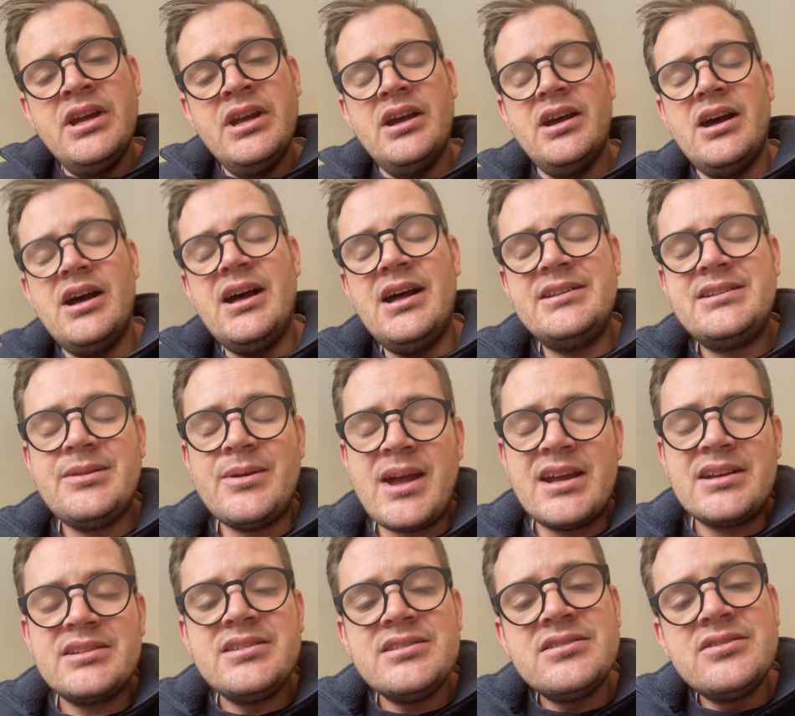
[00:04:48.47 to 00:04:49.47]
to
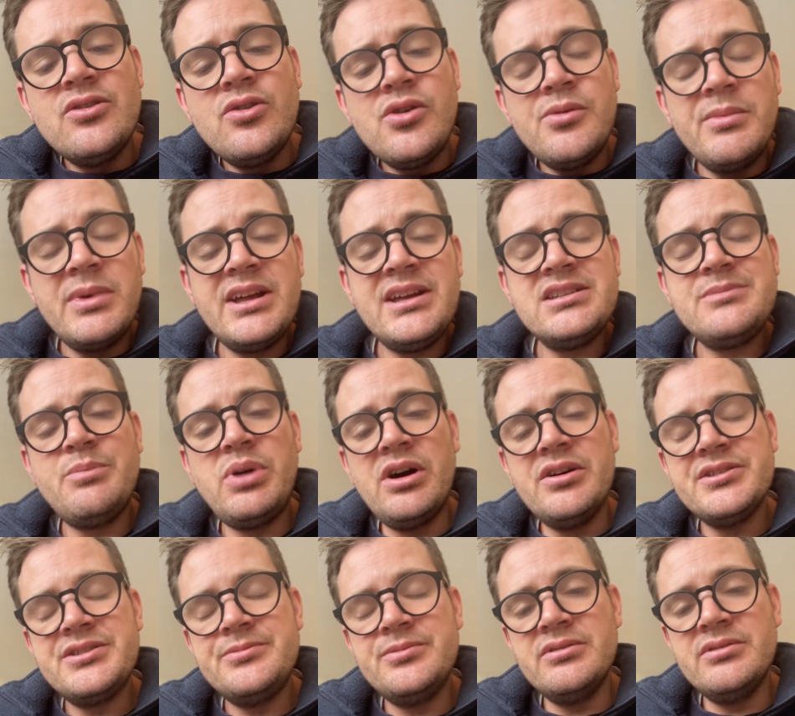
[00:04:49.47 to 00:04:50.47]
act as normally as
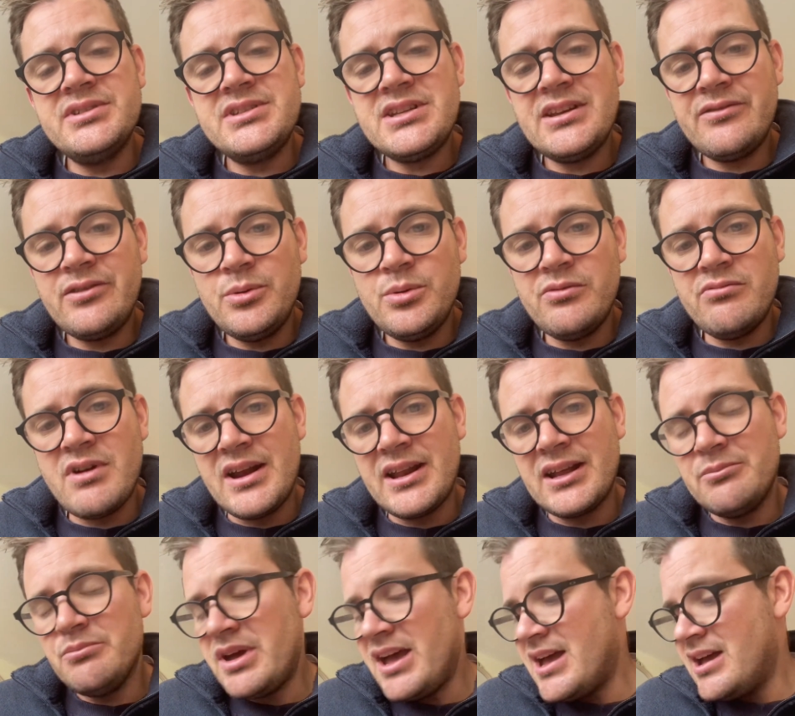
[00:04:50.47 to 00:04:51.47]
possible as if you were
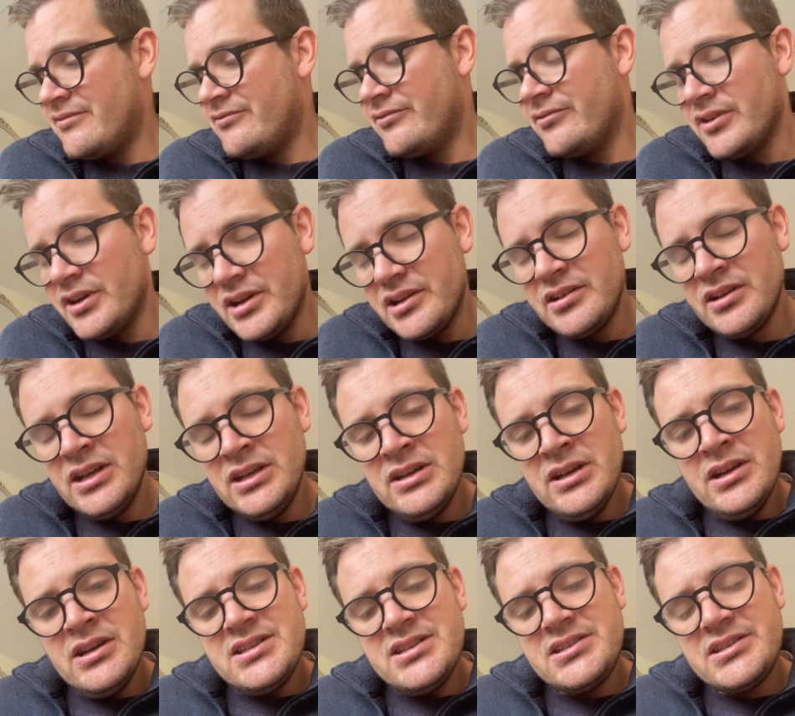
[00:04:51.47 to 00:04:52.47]
running barefoot.
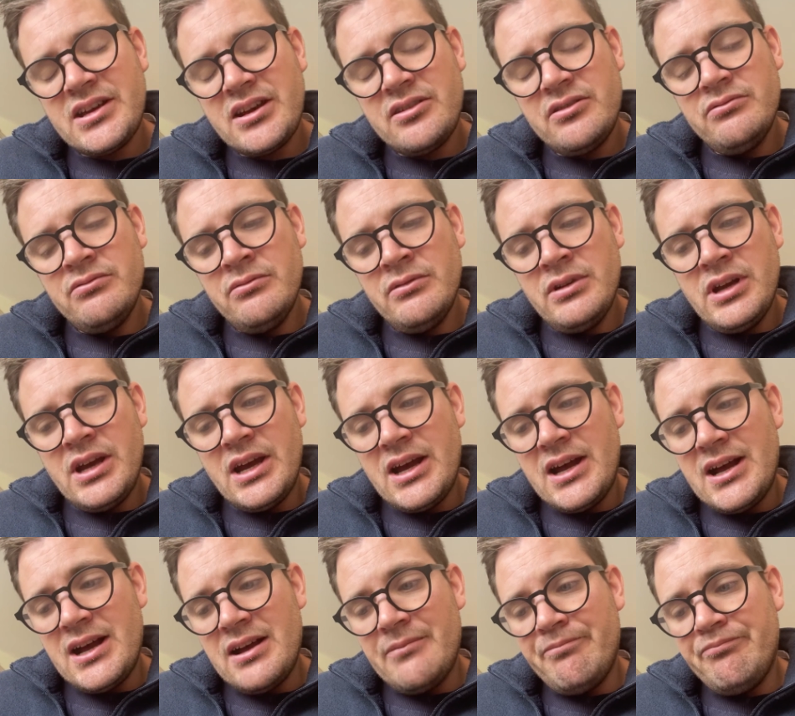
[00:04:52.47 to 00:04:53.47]
So
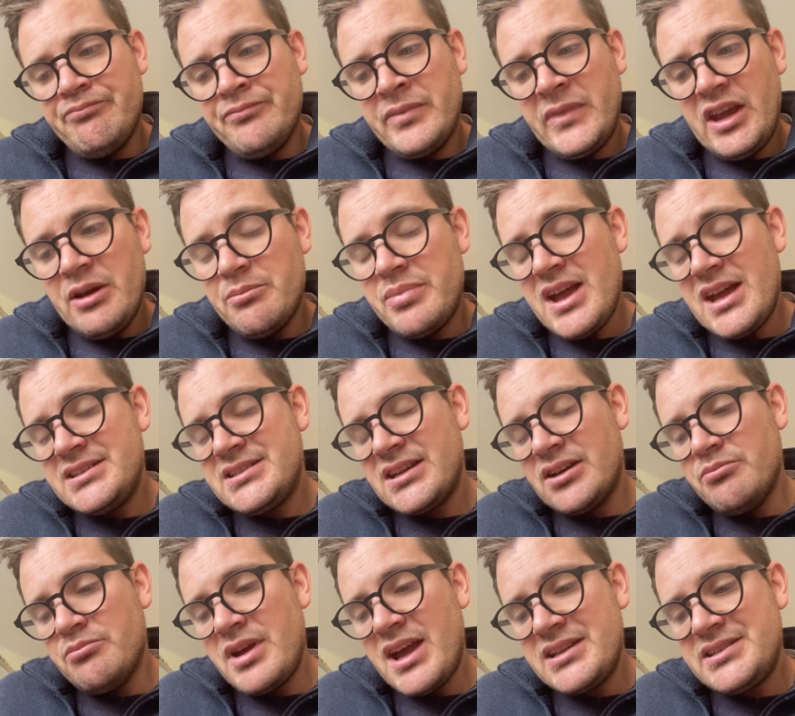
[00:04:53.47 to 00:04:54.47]
compared to
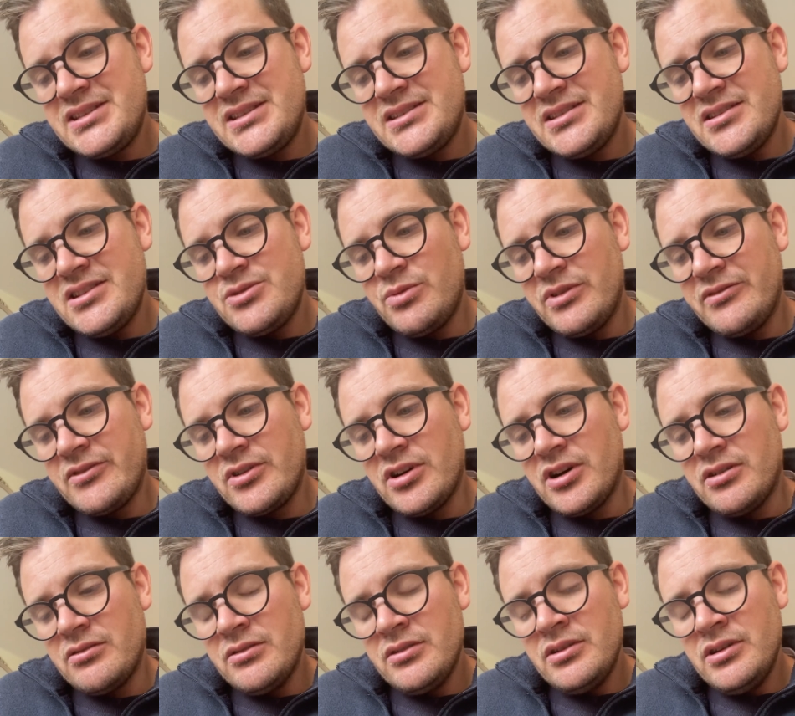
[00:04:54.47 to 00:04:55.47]
competitors, we've
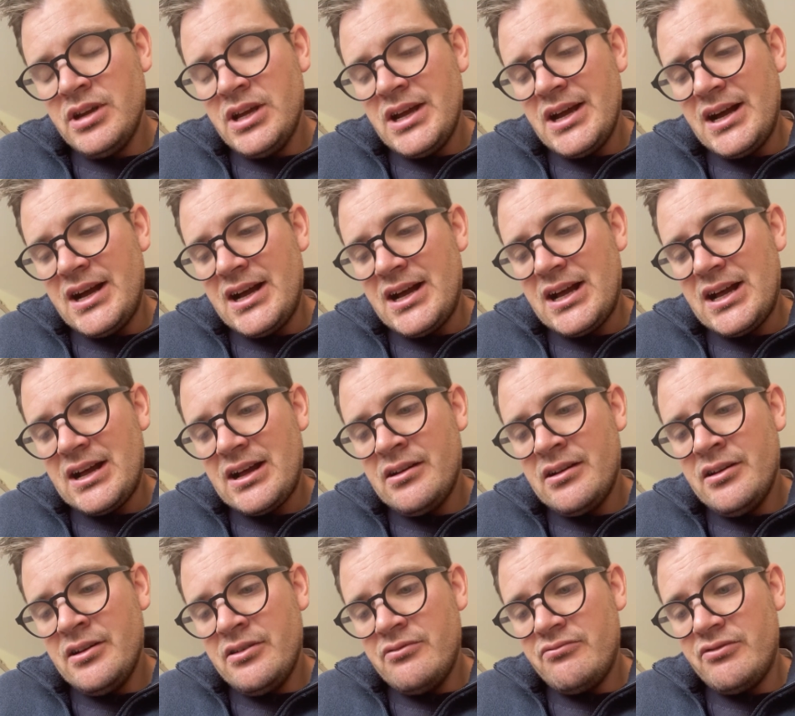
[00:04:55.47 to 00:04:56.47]
got
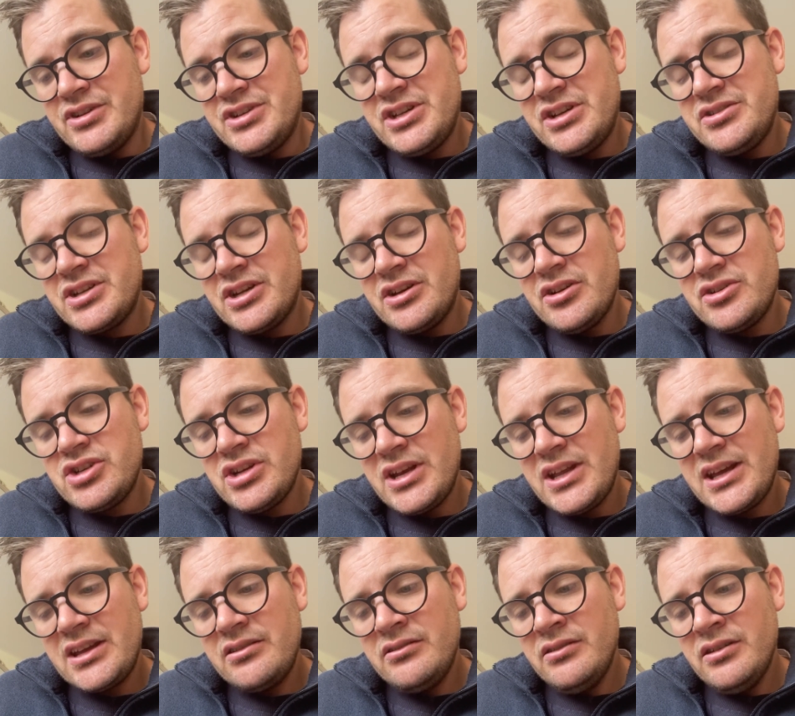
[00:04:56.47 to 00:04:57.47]
reduced
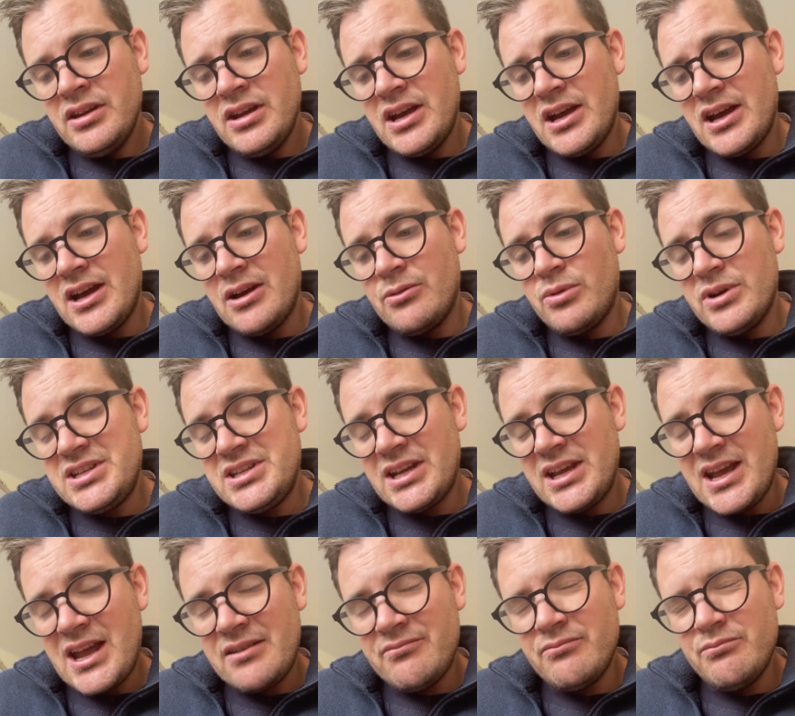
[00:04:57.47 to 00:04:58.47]
cushioning, which
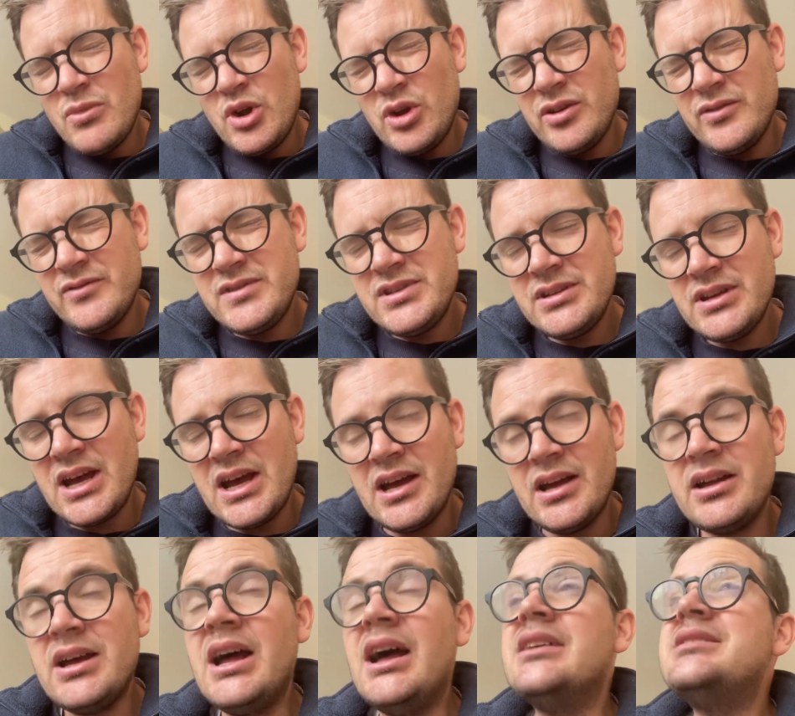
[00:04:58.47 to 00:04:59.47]
again moves a